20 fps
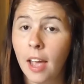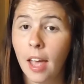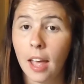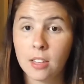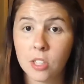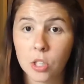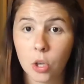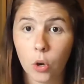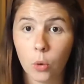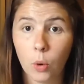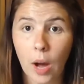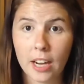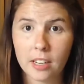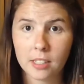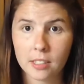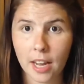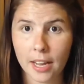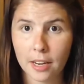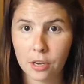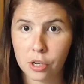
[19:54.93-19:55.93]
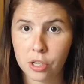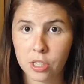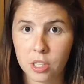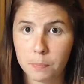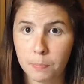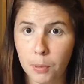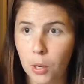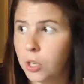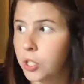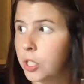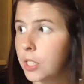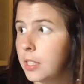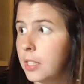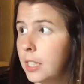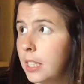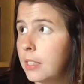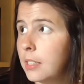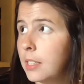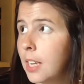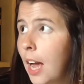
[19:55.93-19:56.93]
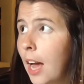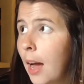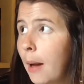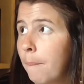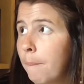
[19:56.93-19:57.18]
And so I decided to just purchase this